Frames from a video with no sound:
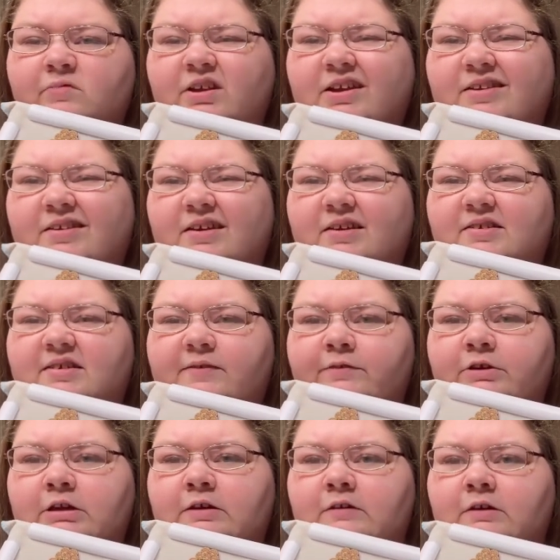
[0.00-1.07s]
It's like
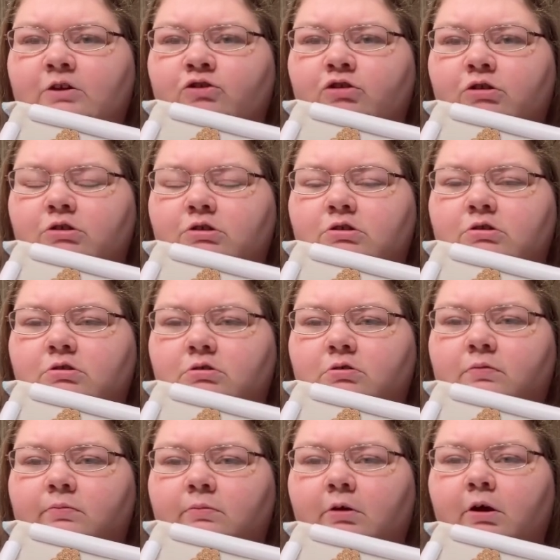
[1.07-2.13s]
70 stitches
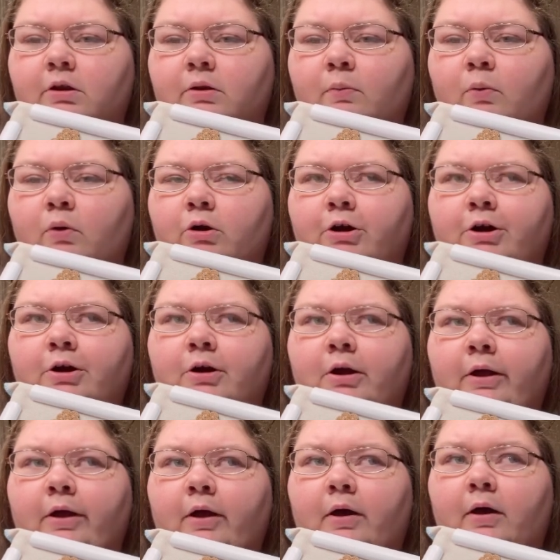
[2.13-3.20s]
on the border.
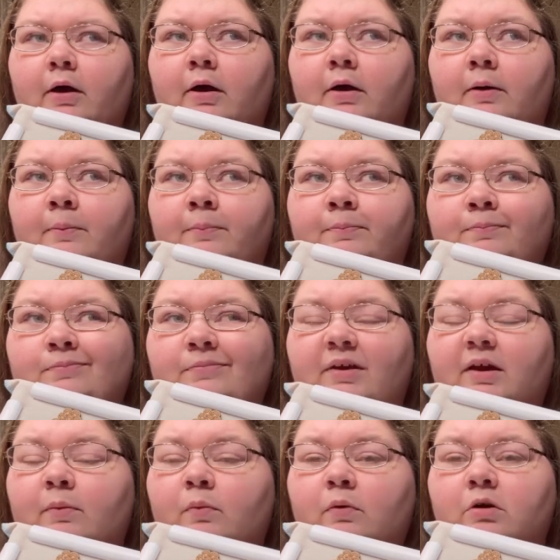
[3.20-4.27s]

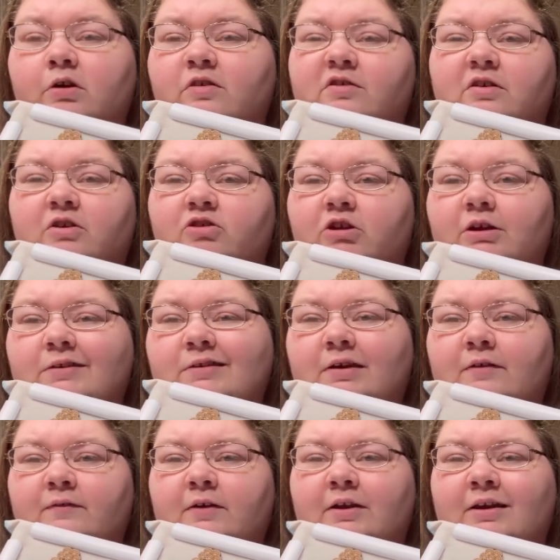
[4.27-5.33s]
Yeah, border stitching is
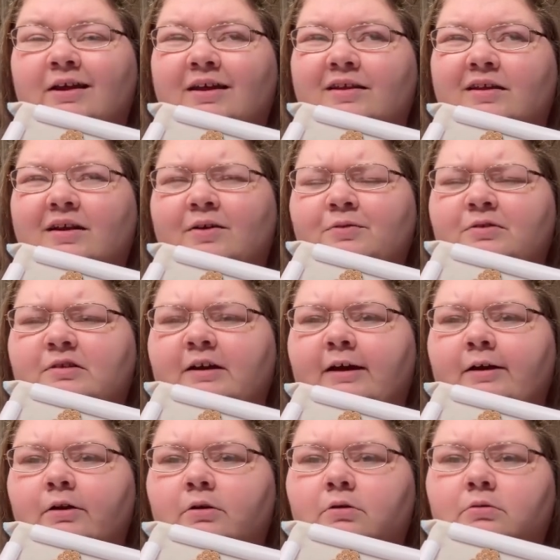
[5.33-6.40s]
not fun. And then I was
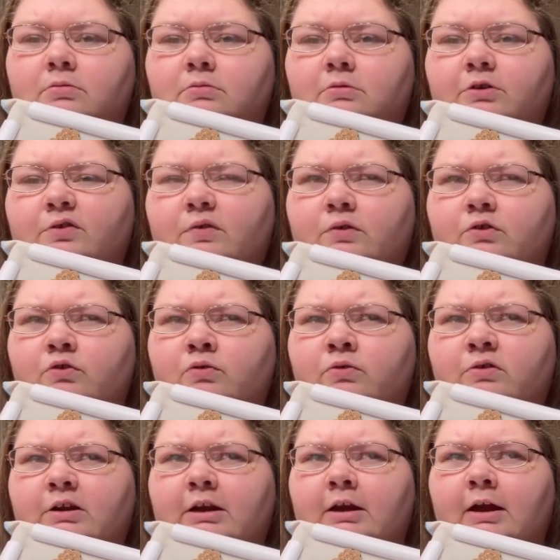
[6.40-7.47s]
tired. This was
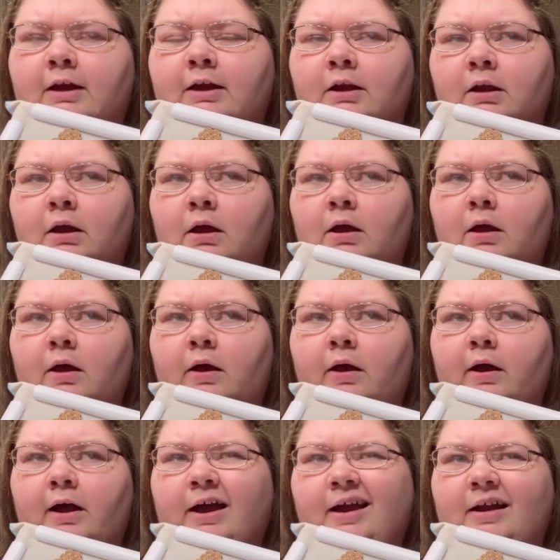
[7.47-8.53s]
Tuesday night.
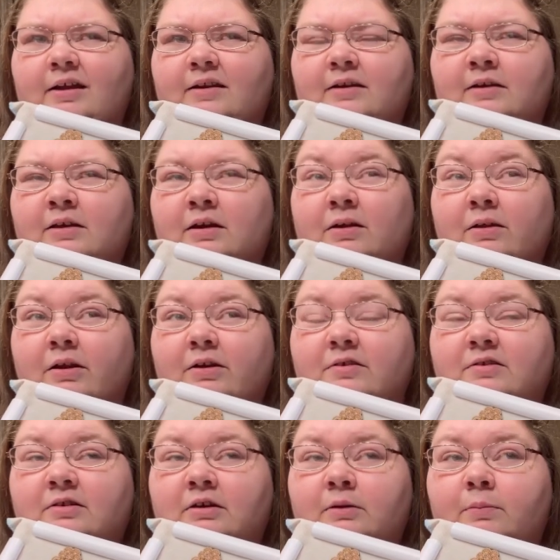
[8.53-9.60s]
I didn't get a lot of
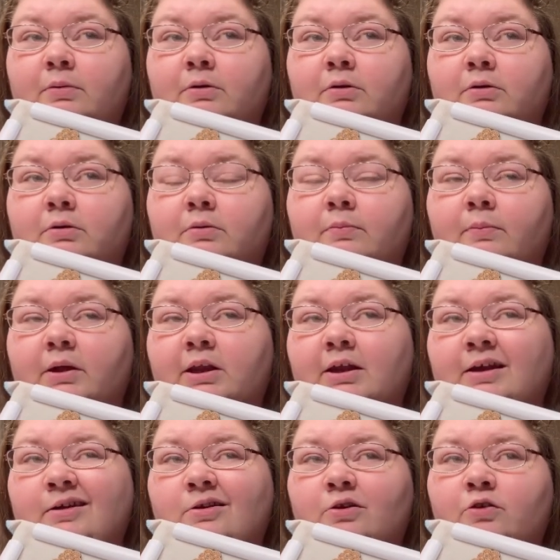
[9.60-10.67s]
sleep
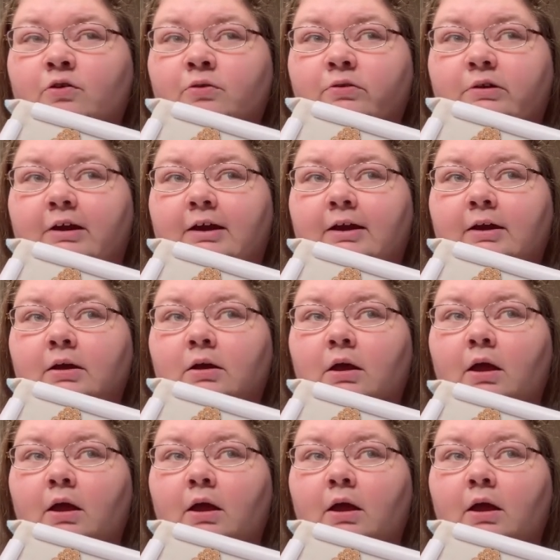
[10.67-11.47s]
Monday into Tuesday.